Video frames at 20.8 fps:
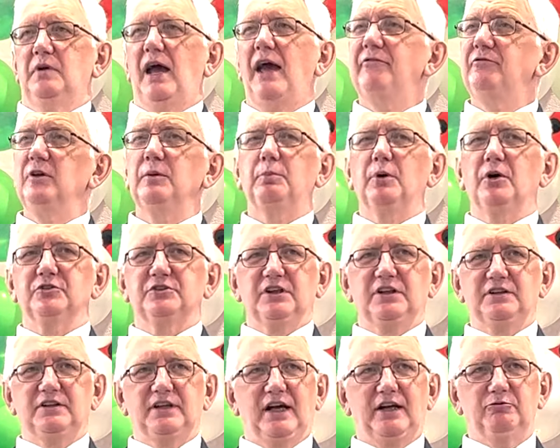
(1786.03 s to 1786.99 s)

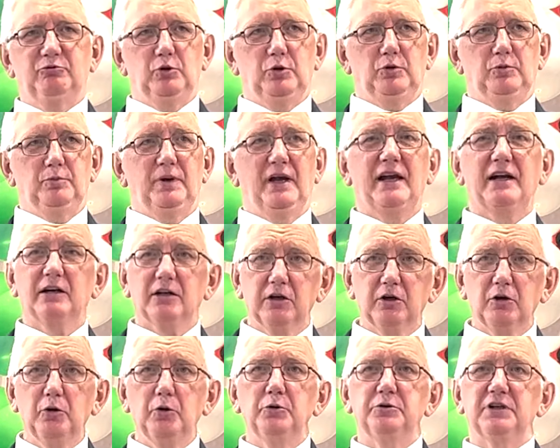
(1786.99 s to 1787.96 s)
everybody in that room,
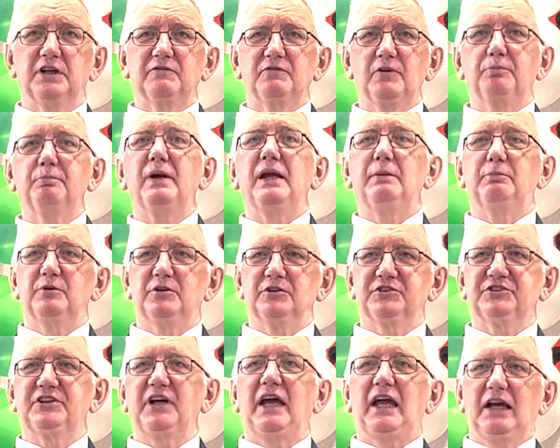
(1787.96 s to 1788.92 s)
including the
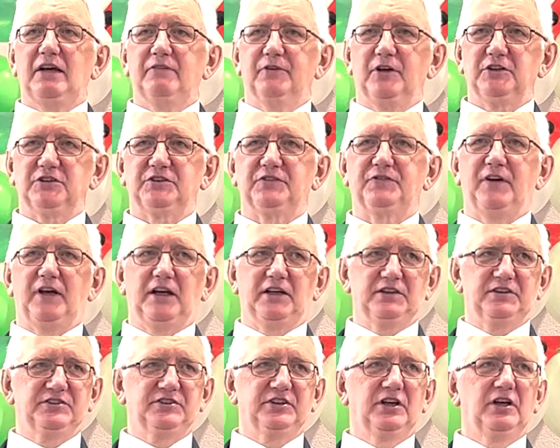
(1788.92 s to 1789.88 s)
people saying those
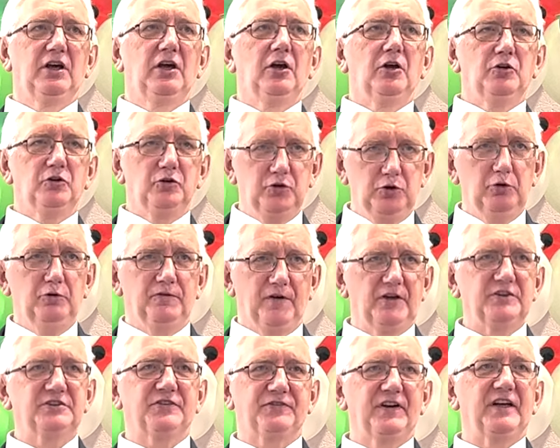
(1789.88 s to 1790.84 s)
things, knew
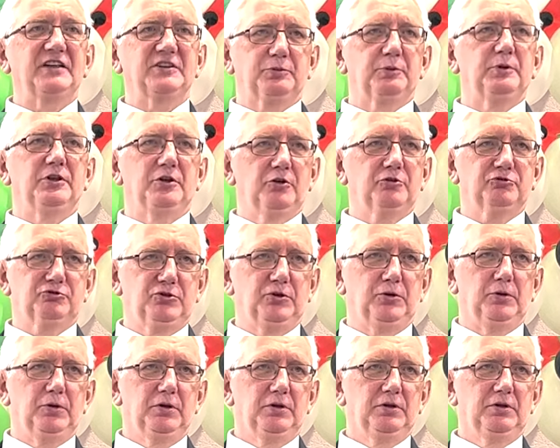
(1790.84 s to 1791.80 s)
those things were not
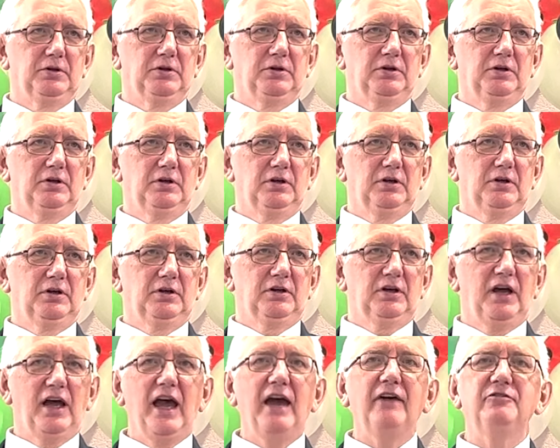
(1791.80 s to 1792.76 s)
true.
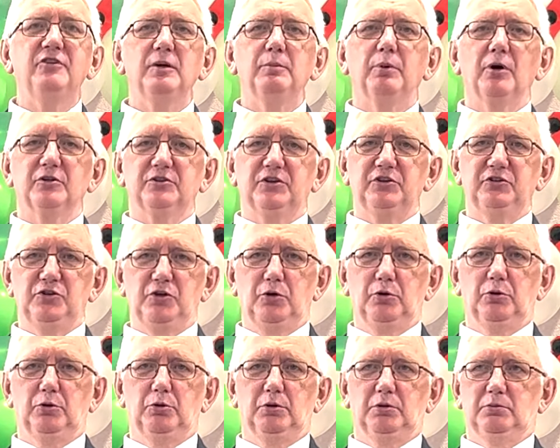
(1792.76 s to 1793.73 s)
Everybody
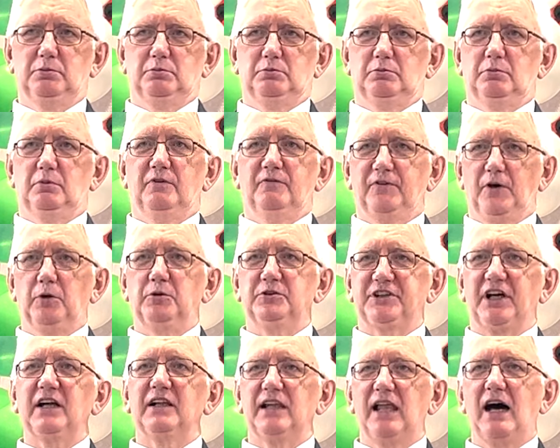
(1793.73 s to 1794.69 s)
knew
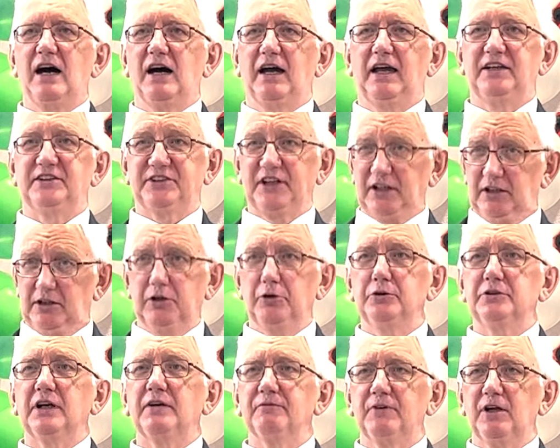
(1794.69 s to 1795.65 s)
those are lies,
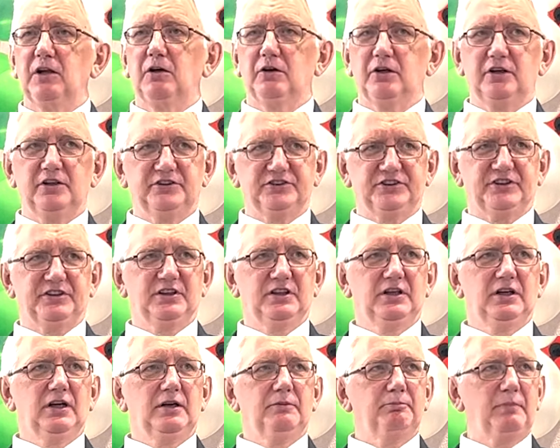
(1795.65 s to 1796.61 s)
including the lawyers
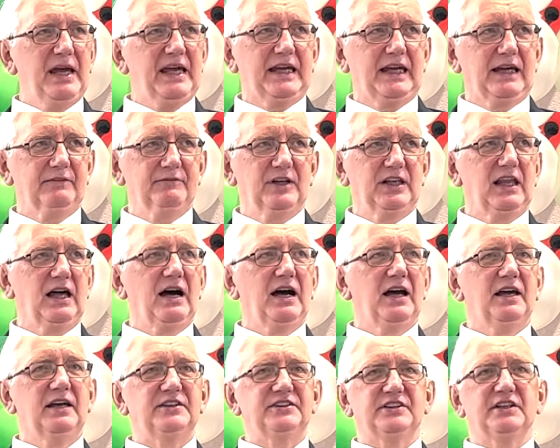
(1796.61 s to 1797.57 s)
making the
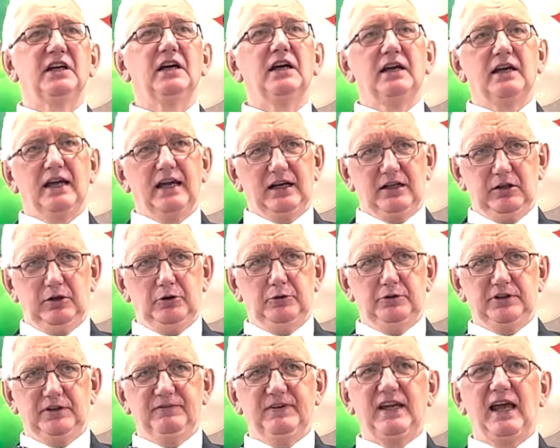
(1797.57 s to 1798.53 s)
lies,
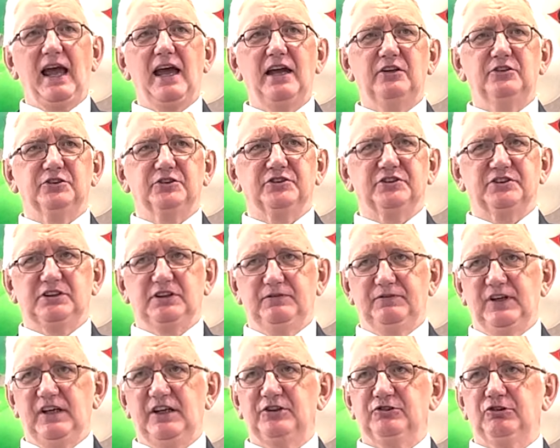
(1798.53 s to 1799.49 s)
including the agents
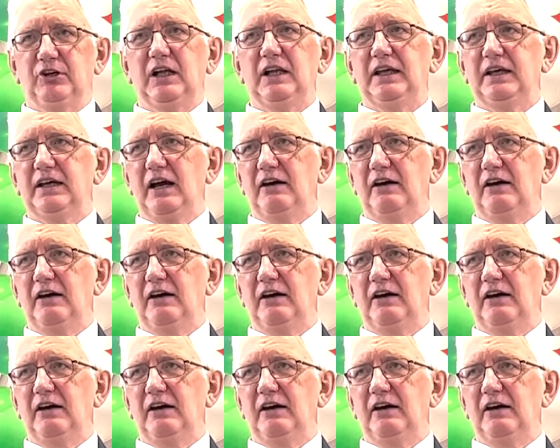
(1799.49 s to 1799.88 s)
of the Israeli